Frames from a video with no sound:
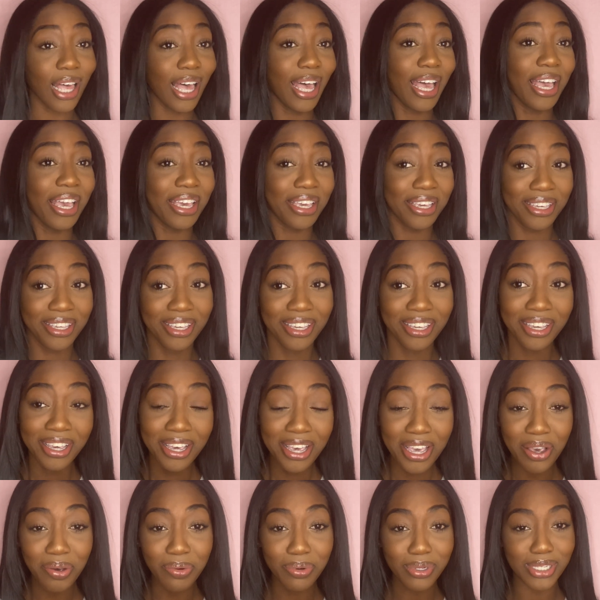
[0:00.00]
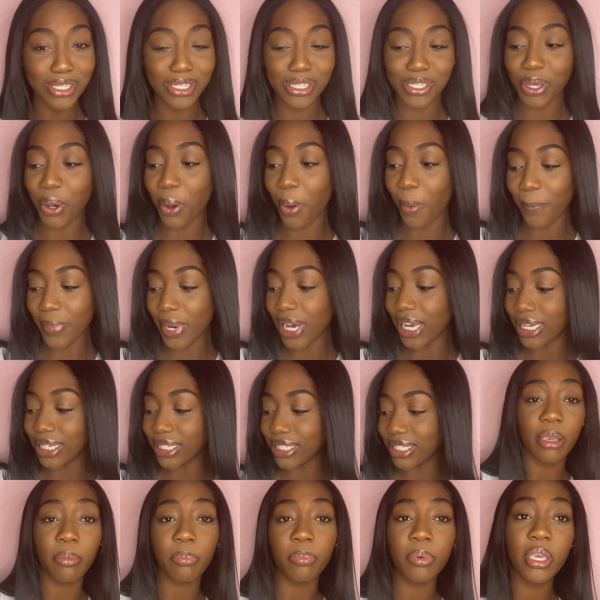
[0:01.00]
Like it was so much.
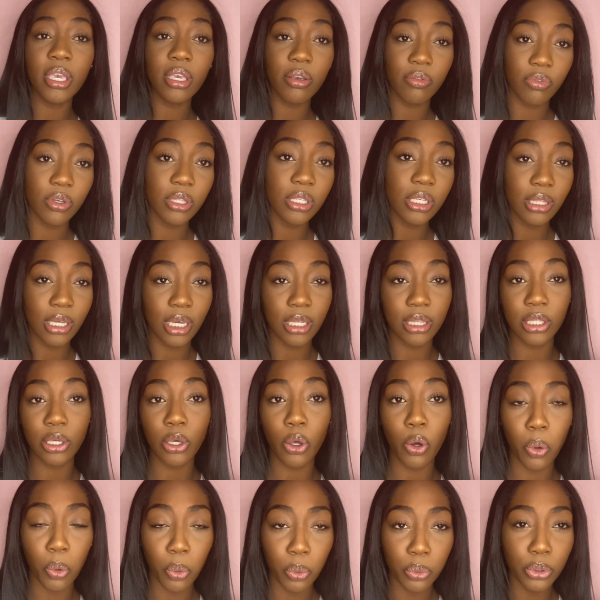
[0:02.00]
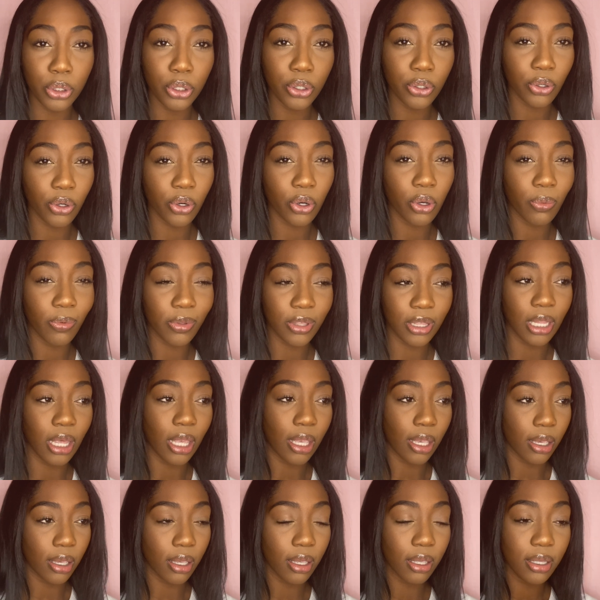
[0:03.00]
Being really like the only girl with
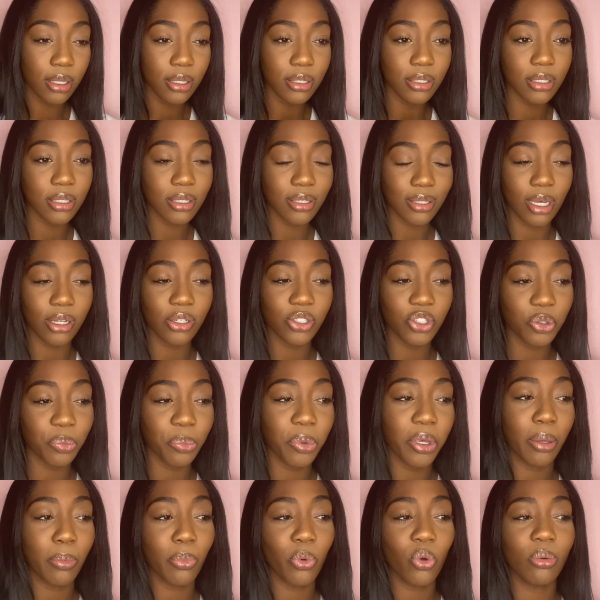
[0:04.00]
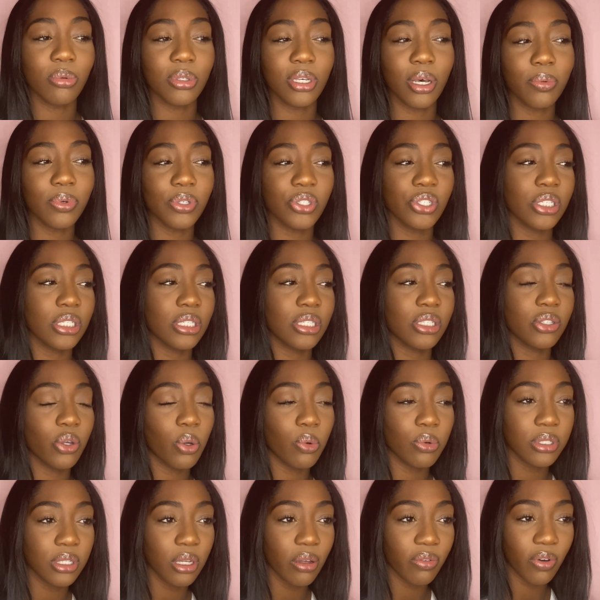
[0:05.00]
like such big boobs, I was just so
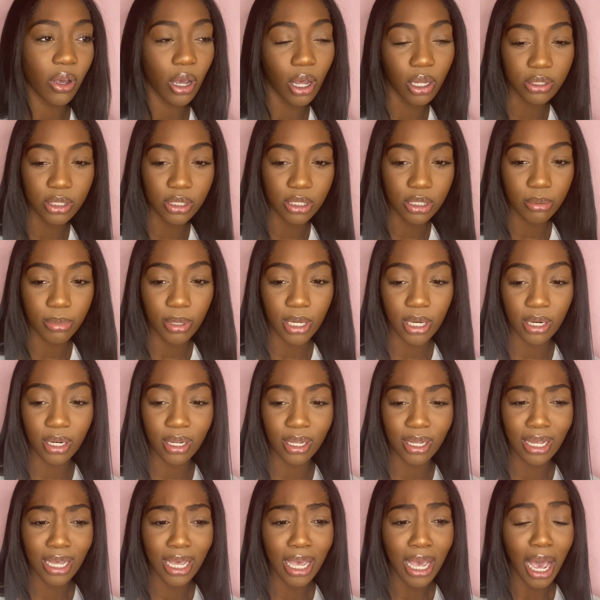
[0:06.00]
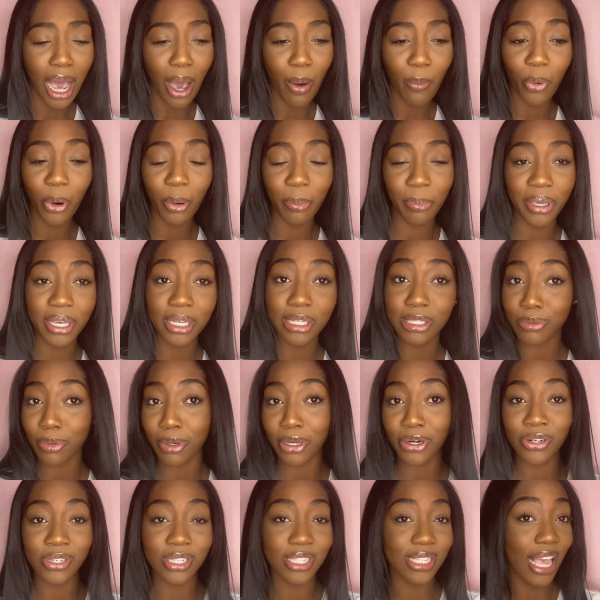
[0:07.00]
self-conscious about it. I wore big
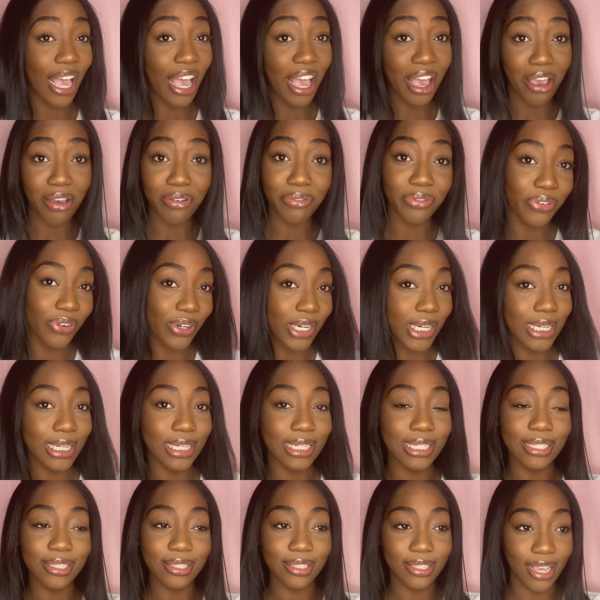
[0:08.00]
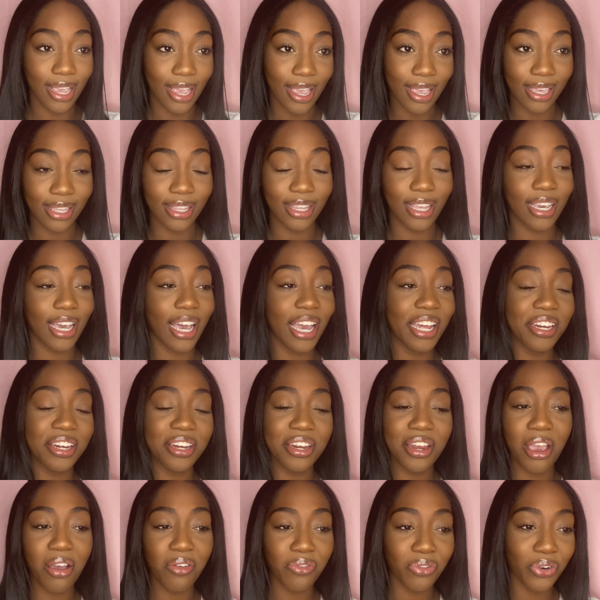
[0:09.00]
sweaters every day. Like I
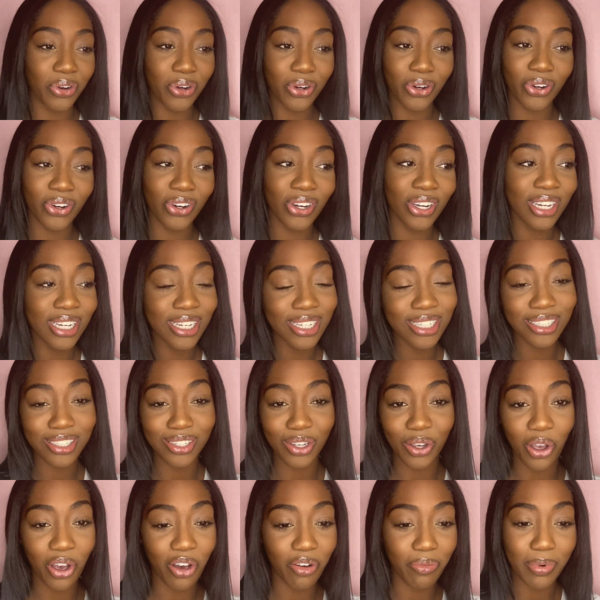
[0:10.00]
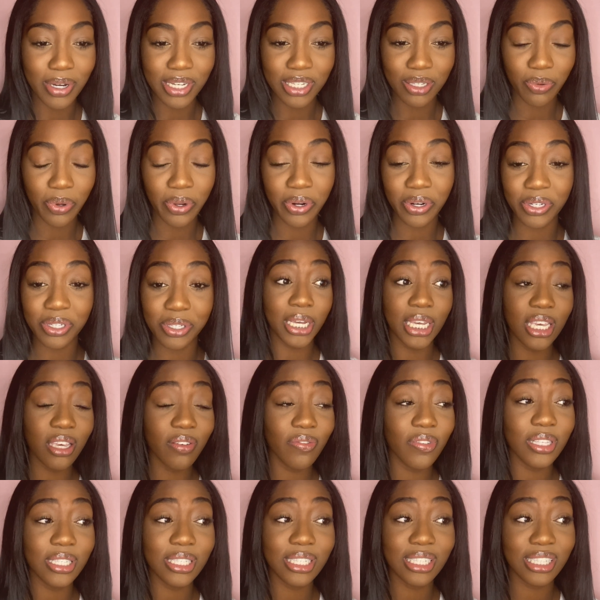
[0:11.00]
never took off my sweaters.
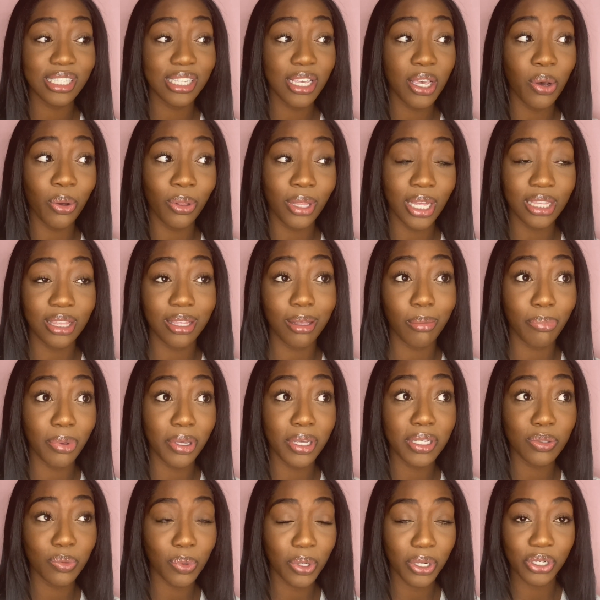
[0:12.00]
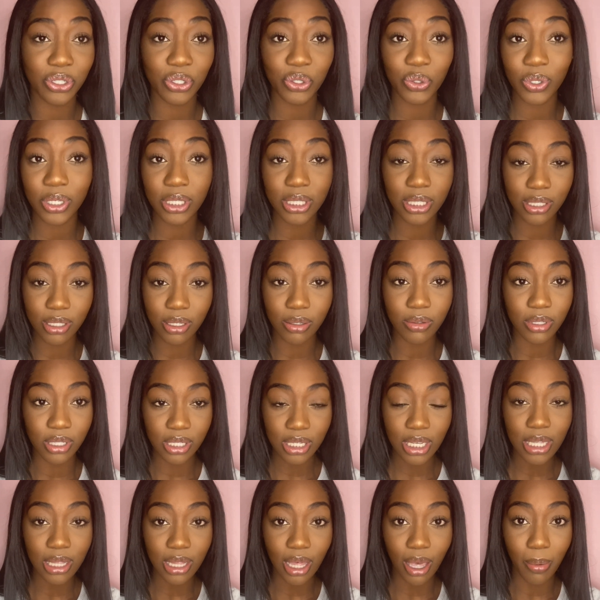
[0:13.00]
Even still, like the big sweaters, you could still
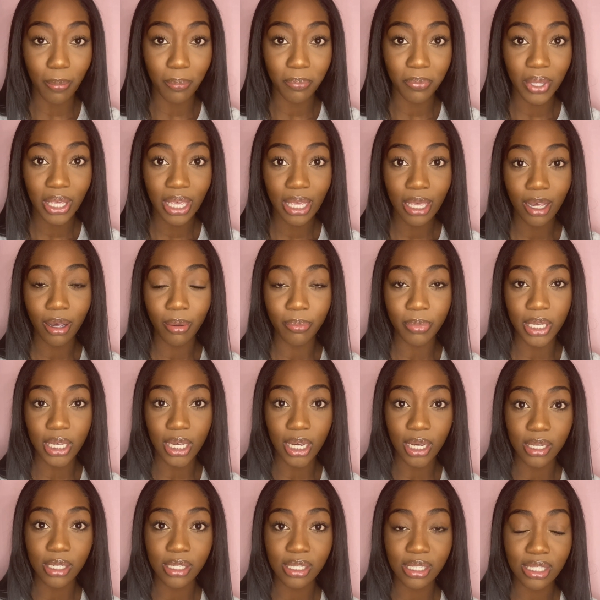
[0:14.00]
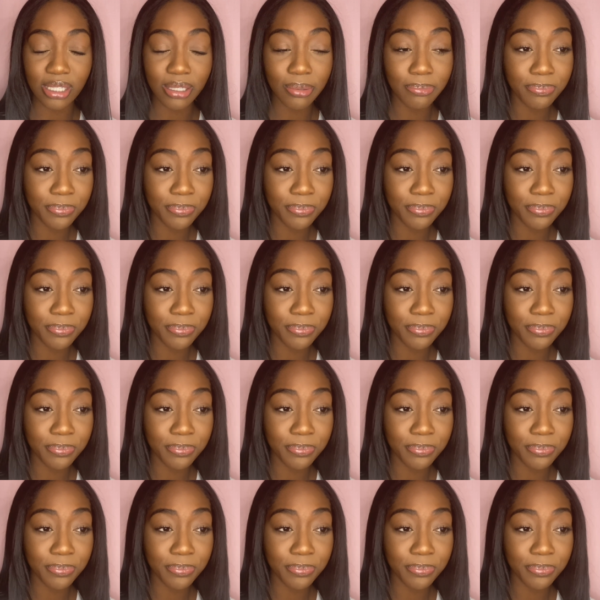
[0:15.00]
see them because,